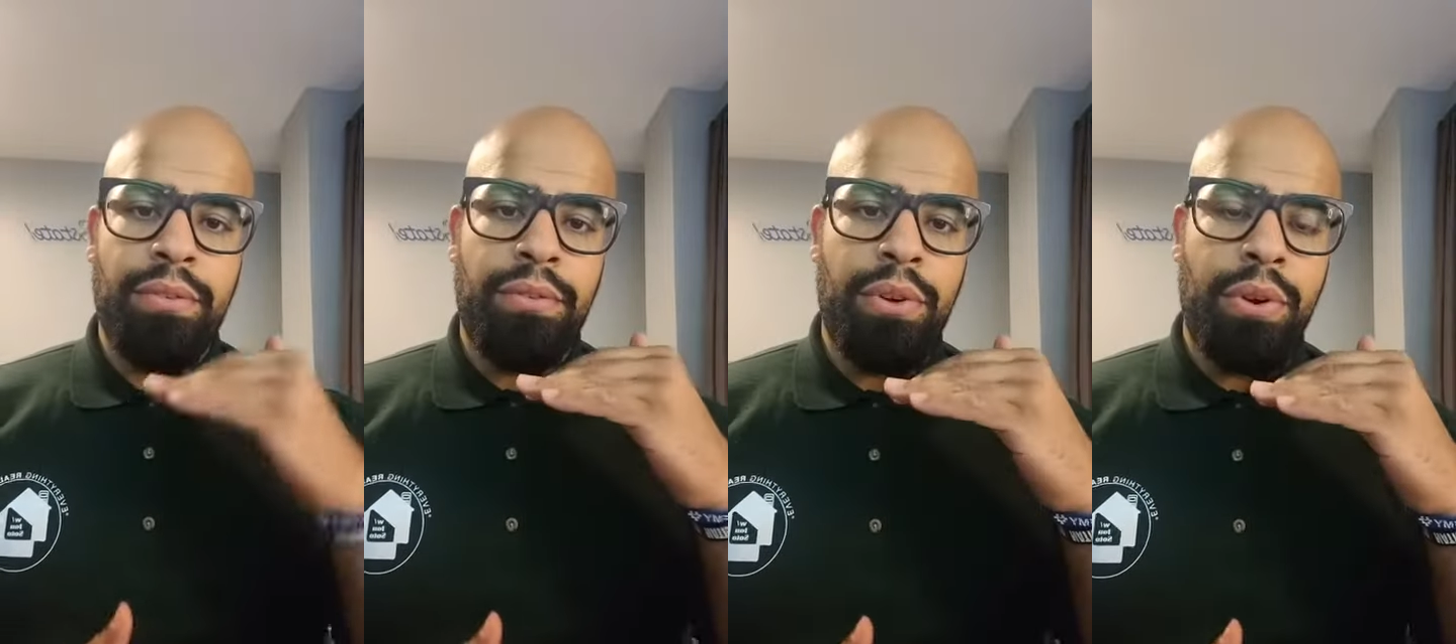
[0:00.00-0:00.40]

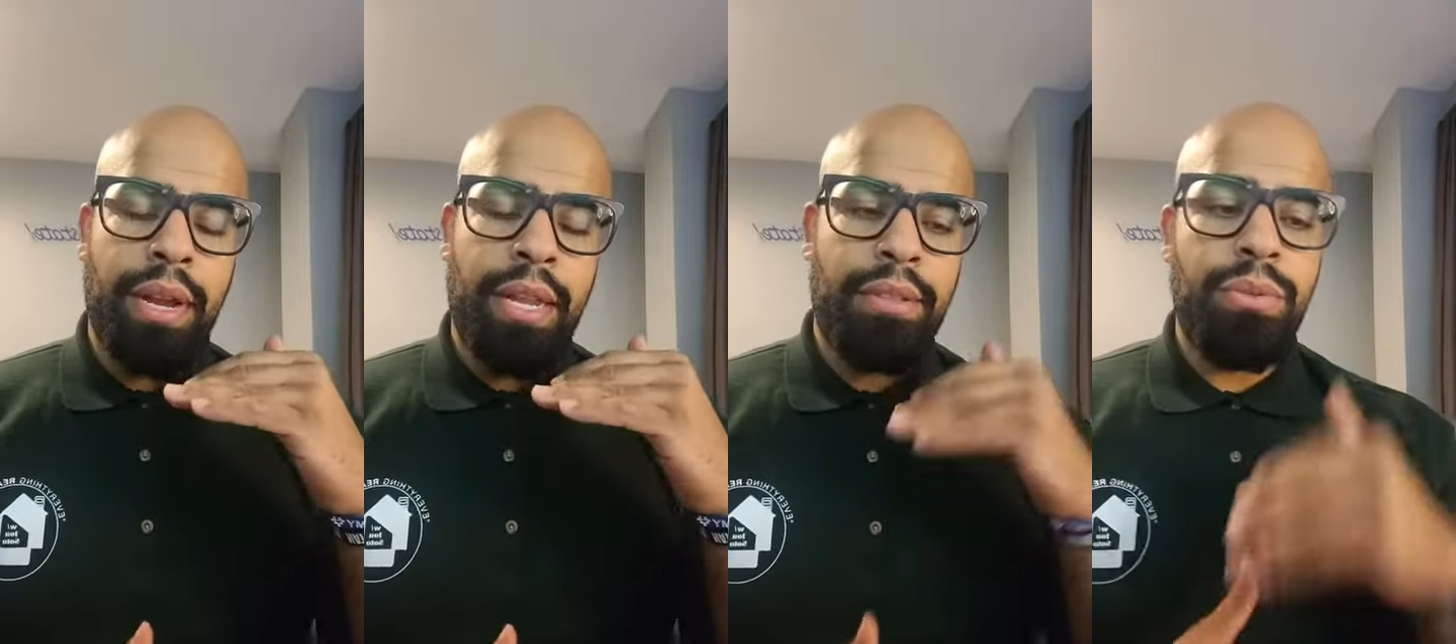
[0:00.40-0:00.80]
for
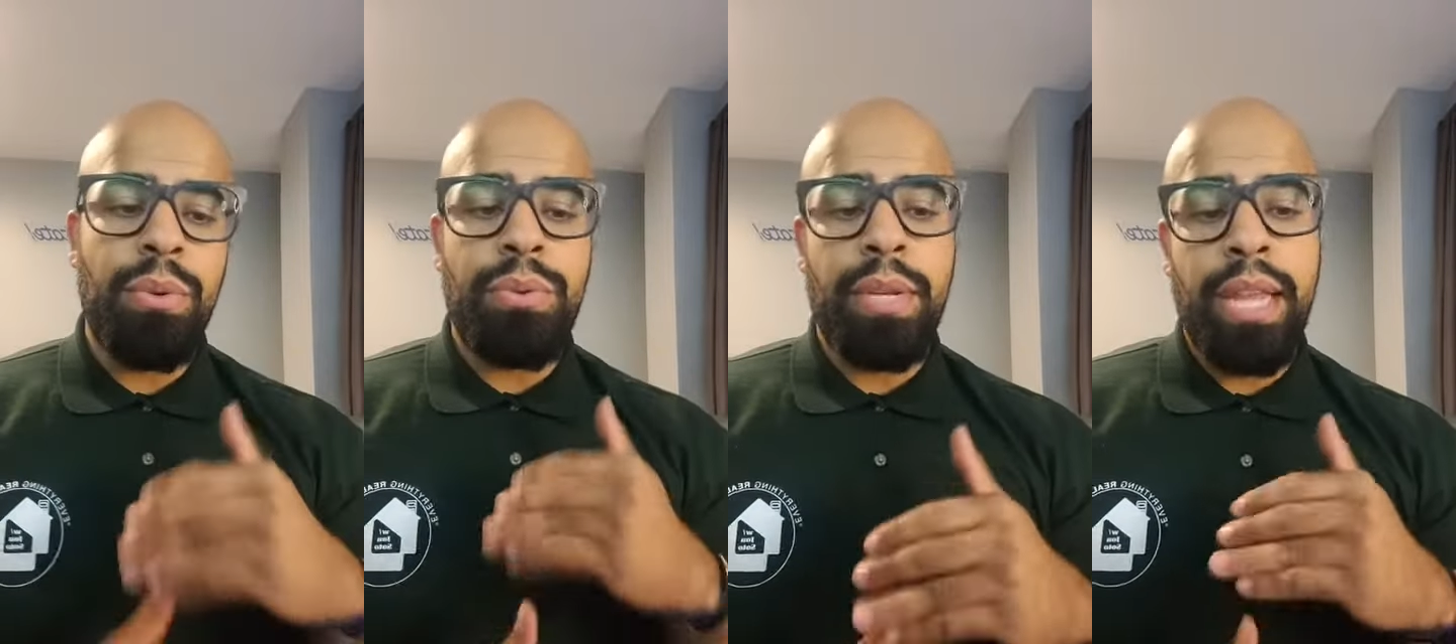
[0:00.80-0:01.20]
a two
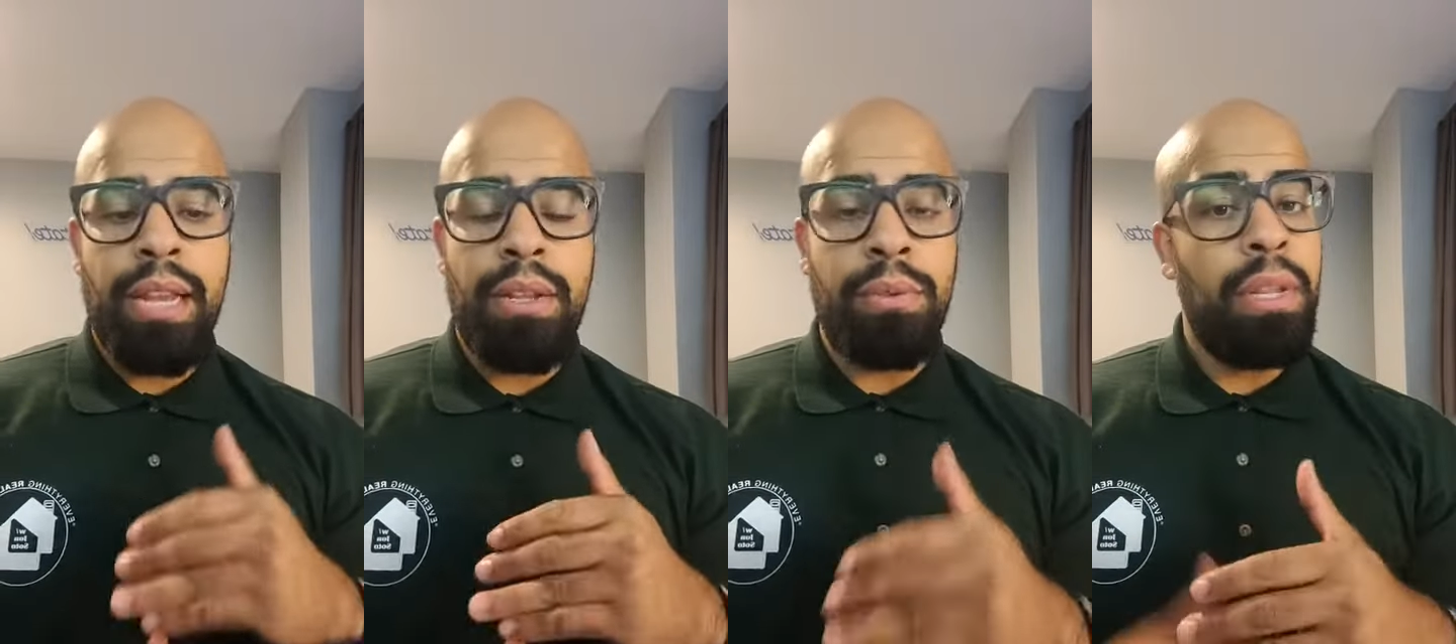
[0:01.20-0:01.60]
oh three
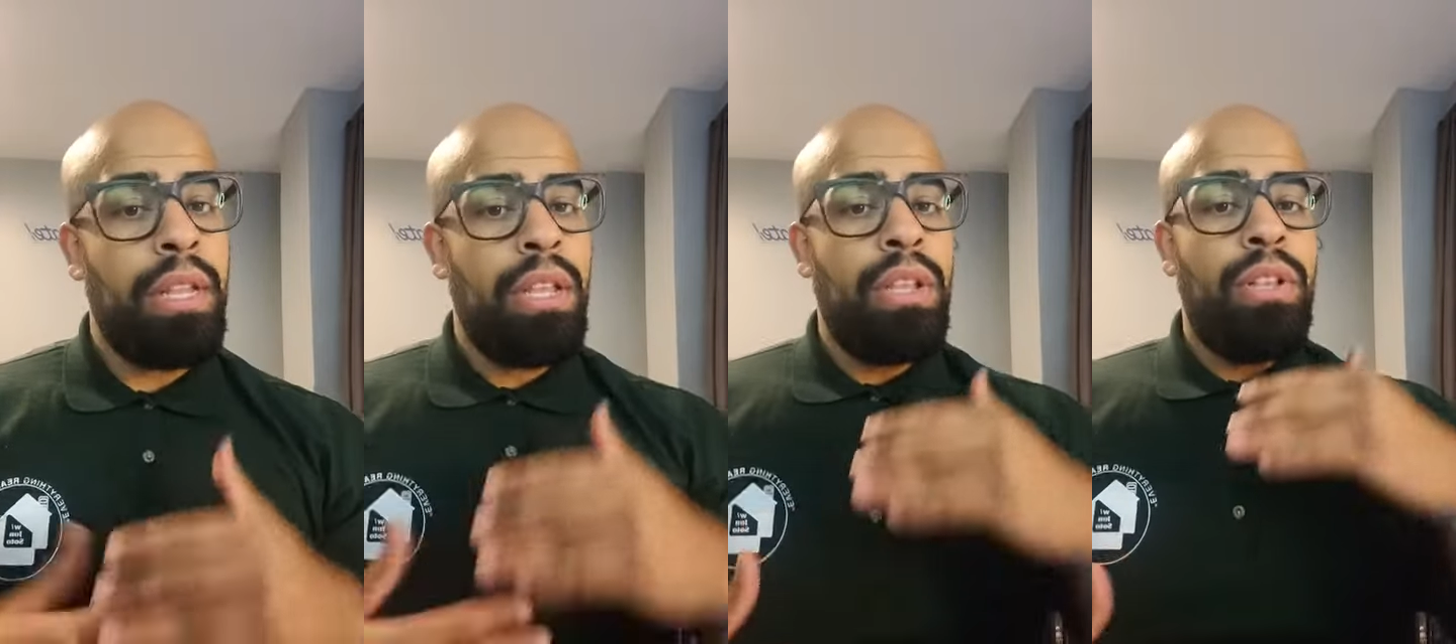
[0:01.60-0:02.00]
K loan.
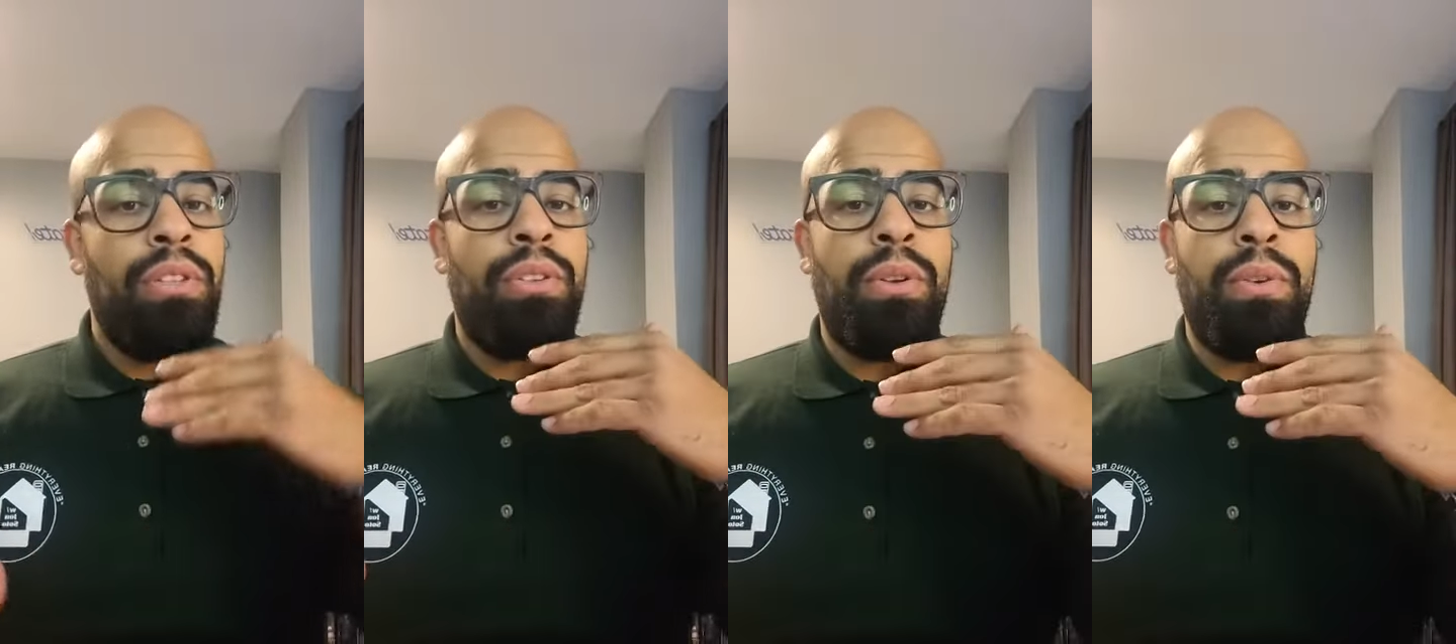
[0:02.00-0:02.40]

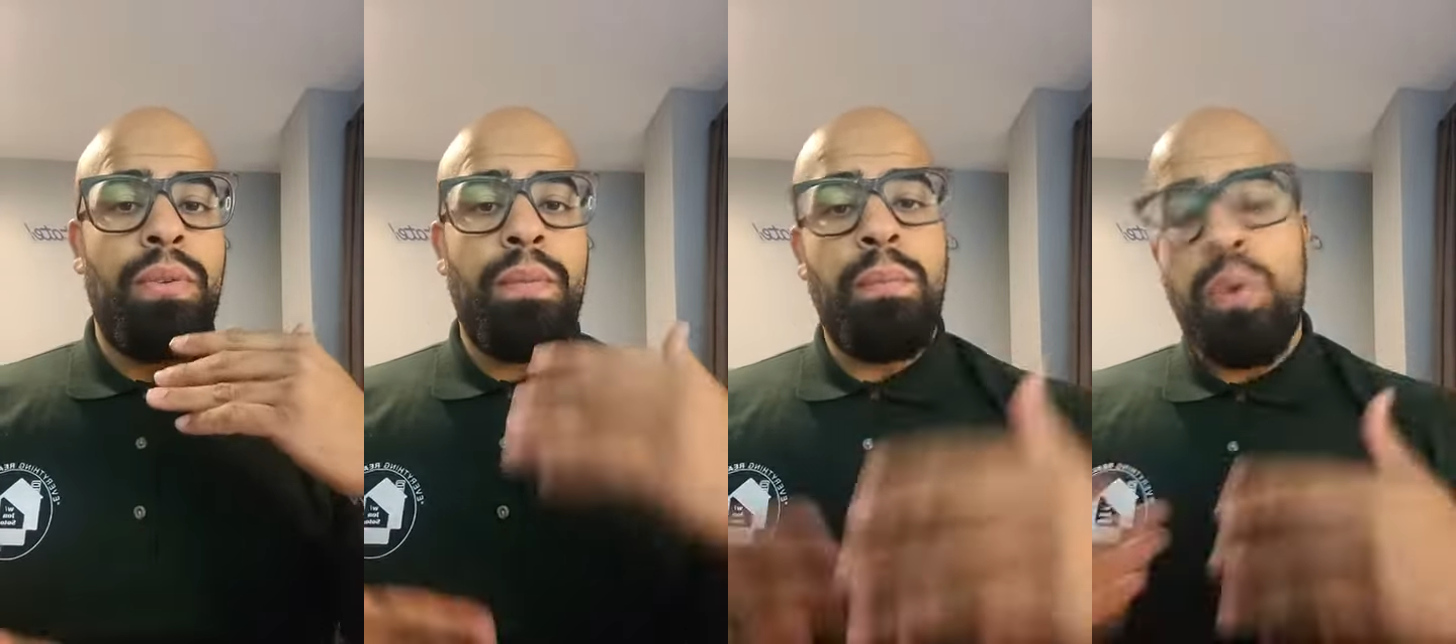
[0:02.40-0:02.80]

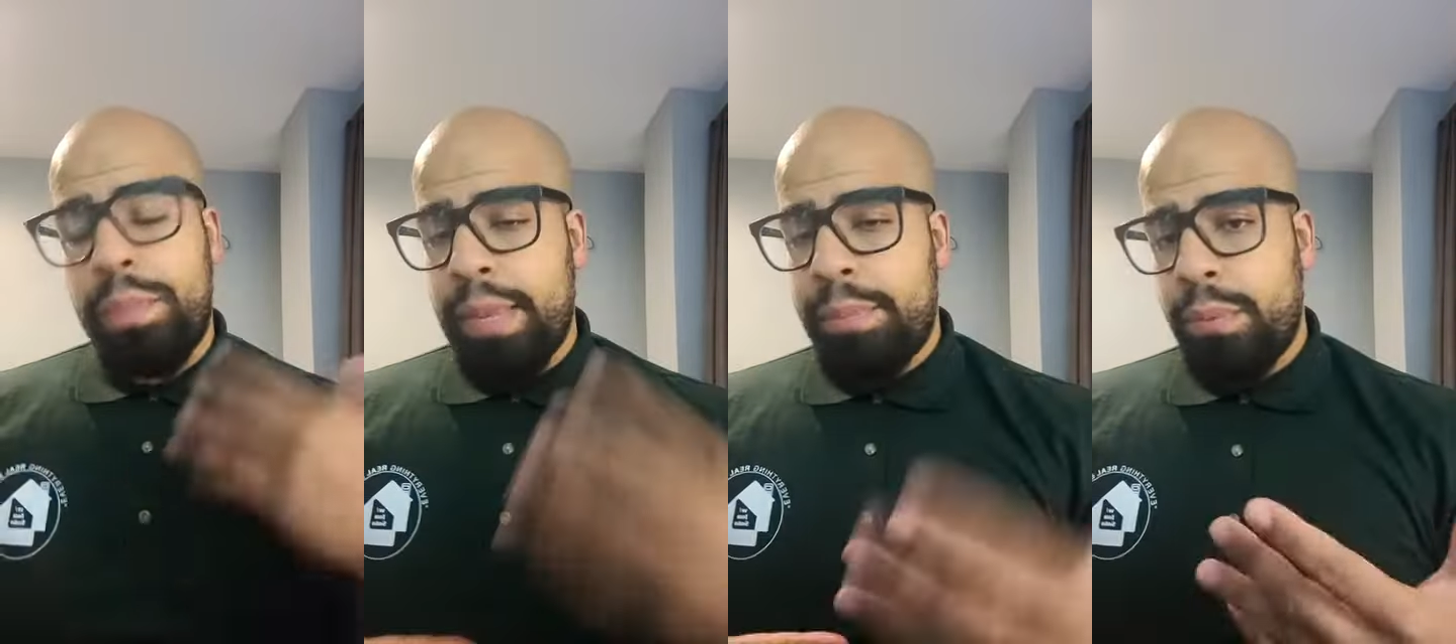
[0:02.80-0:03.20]
So more
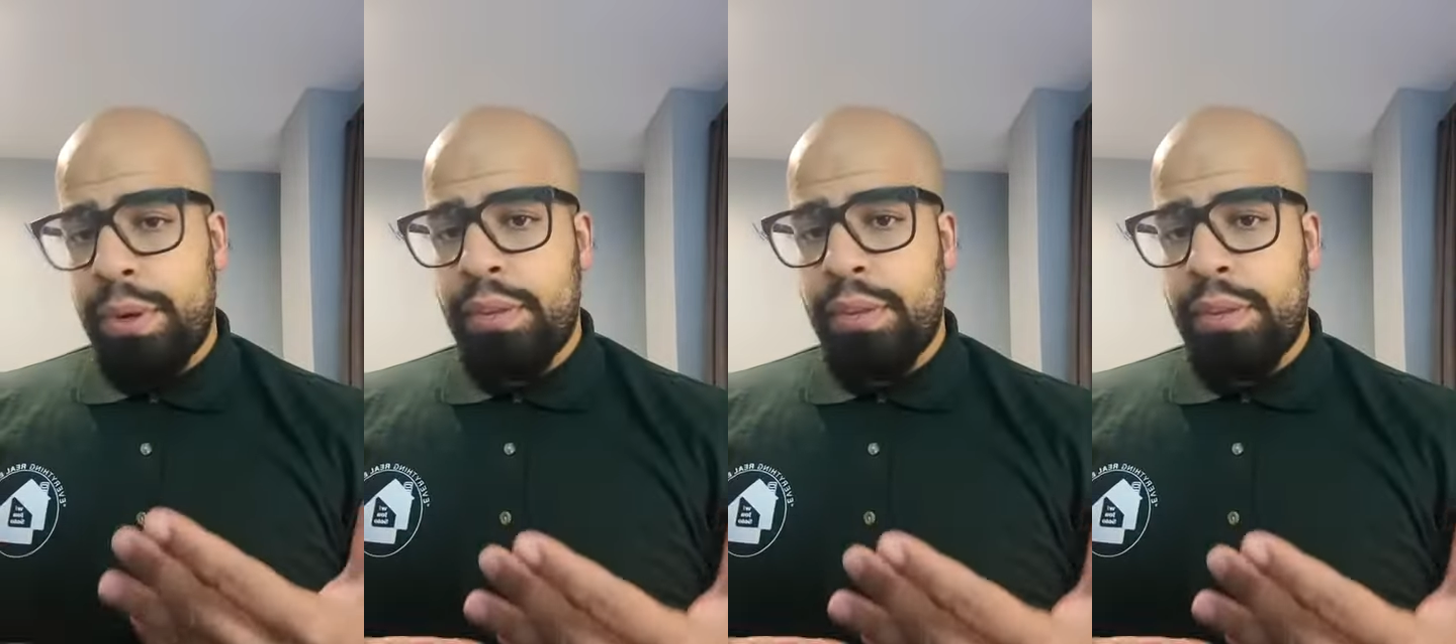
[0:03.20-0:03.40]
paperwork